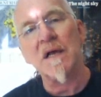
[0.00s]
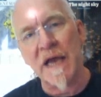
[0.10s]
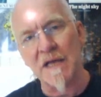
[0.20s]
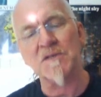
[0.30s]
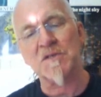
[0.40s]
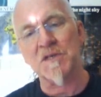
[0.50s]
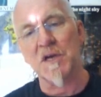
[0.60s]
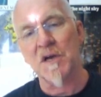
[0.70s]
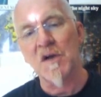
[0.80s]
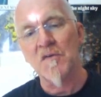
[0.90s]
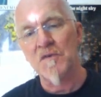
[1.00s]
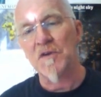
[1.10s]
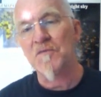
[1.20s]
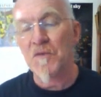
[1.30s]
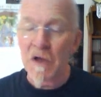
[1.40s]
Cancer for
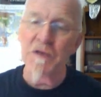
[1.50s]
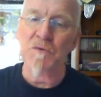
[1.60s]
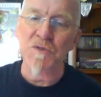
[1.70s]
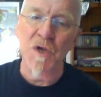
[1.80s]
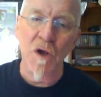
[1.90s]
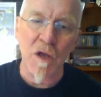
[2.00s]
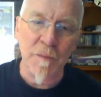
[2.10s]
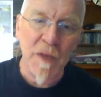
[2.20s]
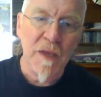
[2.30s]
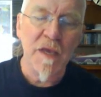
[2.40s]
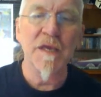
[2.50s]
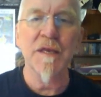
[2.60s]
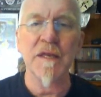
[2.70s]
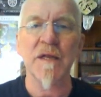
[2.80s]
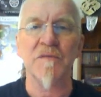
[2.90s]
the final time in
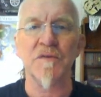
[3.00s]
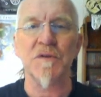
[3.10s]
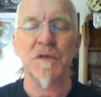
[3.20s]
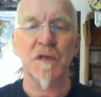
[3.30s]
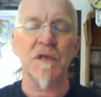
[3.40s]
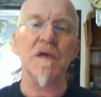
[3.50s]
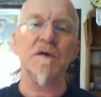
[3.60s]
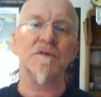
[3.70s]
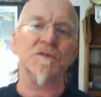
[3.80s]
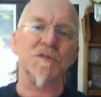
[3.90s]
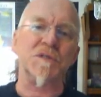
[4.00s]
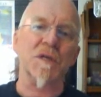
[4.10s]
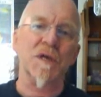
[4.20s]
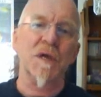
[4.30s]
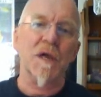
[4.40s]
11
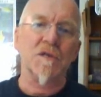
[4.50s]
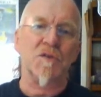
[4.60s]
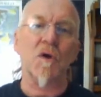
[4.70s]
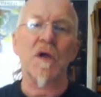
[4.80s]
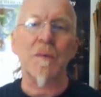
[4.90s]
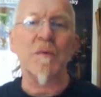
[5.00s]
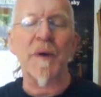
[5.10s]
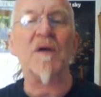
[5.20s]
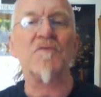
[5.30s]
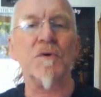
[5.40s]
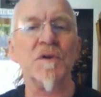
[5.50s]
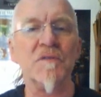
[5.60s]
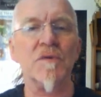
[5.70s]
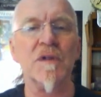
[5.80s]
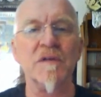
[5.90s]
years. It's not coming back for
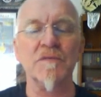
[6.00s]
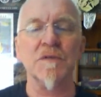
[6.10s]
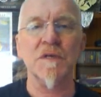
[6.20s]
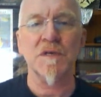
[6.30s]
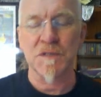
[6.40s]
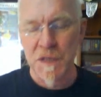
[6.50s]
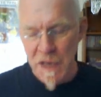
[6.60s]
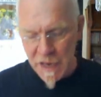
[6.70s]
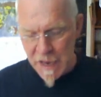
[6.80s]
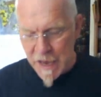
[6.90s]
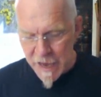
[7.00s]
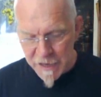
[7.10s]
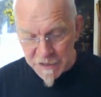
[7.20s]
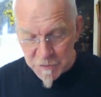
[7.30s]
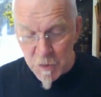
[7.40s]
another 11 years.
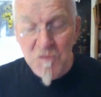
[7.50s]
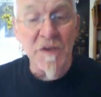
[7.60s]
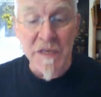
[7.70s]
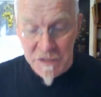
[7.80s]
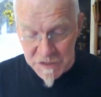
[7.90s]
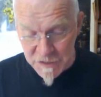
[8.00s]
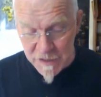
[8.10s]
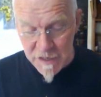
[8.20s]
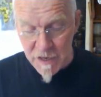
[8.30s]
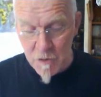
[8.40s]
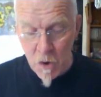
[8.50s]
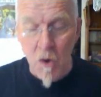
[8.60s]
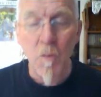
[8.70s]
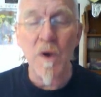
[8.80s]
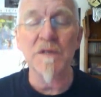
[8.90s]
And it's moving into Leo
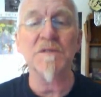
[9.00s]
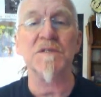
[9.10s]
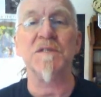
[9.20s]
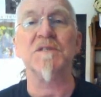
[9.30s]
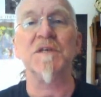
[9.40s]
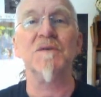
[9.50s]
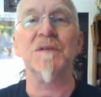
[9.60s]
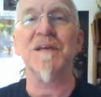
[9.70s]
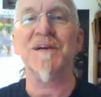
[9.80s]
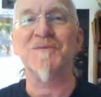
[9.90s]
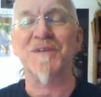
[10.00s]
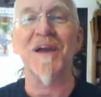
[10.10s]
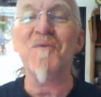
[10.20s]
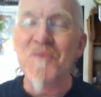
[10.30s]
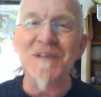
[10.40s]
on Wednesday. So Leos,
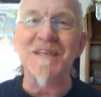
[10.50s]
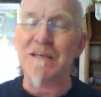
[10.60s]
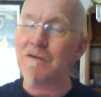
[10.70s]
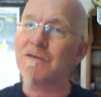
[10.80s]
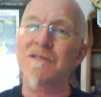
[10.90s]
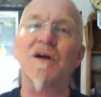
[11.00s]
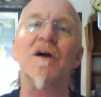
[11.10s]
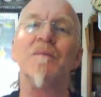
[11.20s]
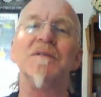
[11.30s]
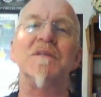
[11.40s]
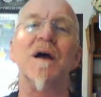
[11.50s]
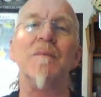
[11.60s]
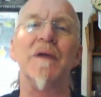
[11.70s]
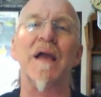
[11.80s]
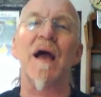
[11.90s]
get ready. Your time is
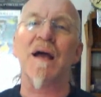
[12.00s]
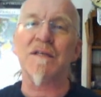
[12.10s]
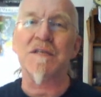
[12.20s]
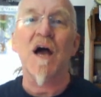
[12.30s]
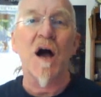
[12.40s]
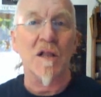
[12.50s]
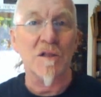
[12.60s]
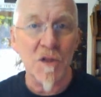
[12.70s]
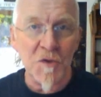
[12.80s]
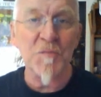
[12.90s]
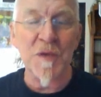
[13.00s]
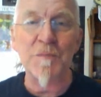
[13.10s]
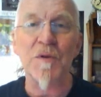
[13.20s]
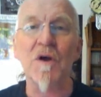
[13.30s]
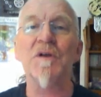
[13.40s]
coming. And a lot of
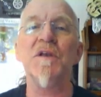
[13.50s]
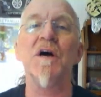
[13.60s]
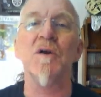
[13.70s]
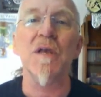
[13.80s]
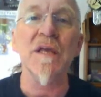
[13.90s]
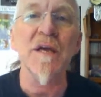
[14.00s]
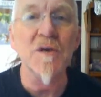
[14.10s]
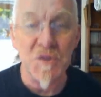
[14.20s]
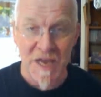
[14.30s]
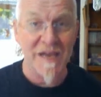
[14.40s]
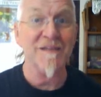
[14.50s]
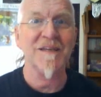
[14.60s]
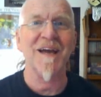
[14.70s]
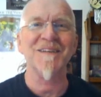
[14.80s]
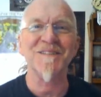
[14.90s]
people I know, Leos and
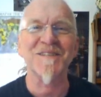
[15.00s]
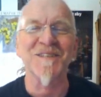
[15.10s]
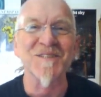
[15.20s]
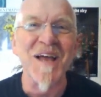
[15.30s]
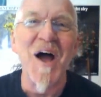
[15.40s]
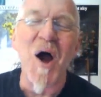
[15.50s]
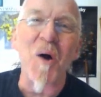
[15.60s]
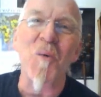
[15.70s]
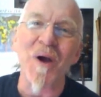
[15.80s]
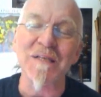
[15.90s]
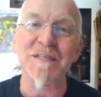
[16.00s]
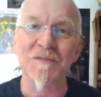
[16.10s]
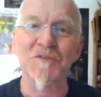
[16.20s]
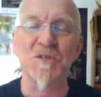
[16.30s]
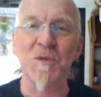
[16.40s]
Cancers, are
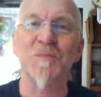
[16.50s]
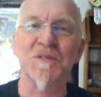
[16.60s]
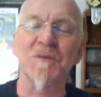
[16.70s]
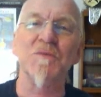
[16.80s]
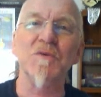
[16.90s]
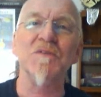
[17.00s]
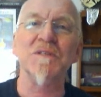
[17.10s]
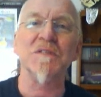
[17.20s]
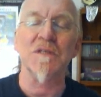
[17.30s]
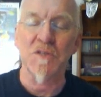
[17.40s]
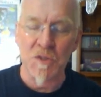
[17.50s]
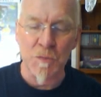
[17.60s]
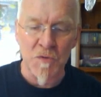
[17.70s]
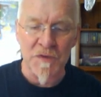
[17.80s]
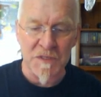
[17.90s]
waiting for Jupiter to move
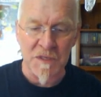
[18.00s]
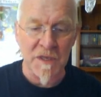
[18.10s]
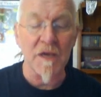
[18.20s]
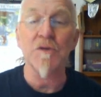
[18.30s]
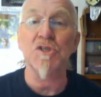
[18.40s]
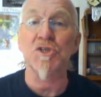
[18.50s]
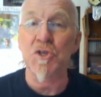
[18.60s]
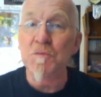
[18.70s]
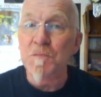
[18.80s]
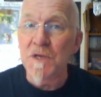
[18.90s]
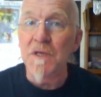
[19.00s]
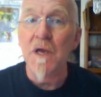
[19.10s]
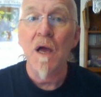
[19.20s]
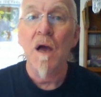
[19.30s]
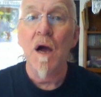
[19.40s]
into Leo. It should
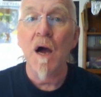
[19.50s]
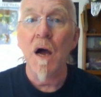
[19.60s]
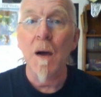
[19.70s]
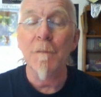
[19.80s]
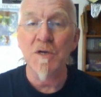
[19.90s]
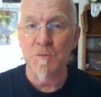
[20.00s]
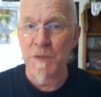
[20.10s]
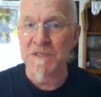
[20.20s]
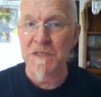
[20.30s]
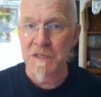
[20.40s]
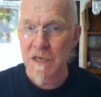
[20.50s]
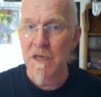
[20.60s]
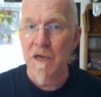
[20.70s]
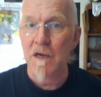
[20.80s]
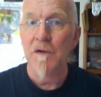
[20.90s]
be a much better
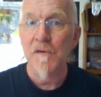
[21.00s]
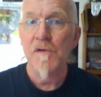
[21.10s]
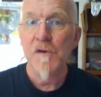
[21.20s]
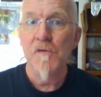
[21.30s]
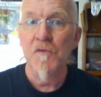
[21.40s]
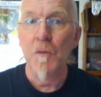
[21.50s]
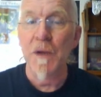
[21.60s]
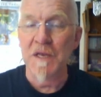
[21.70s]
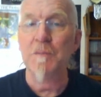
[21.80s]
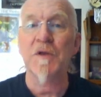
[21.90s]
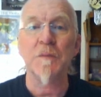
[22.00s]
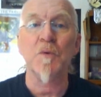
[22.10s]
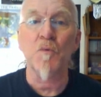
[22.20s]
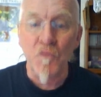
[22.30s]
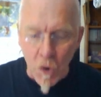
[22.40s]
year for many
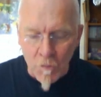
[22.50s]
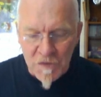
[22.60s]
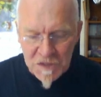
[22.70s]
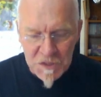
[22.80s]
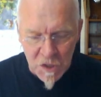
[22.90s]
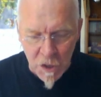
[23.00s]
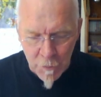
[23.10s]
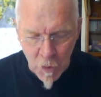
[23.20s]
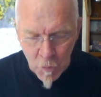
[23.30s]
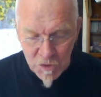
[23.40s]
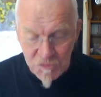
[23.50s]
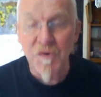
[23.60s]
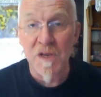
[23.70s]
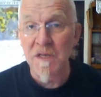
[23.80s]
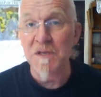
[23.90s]
people from this time onwards.
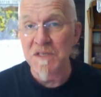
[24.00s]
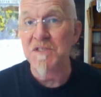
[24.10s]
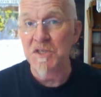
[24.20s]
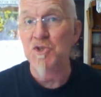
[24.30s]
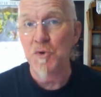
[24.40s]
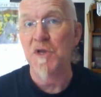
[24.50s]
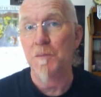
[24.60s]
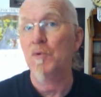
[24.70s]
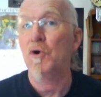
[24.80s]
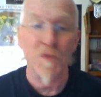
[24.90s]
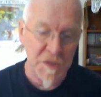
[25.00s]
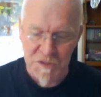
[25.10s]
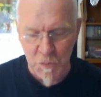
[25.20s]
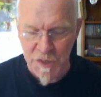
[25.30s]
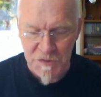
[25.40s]
Really, this is a trigger point,
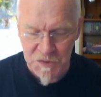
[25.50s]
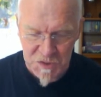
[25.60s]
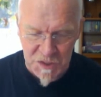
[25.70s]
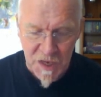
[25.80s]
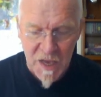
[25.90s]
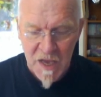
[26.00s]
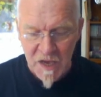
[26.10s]
this Wednesday.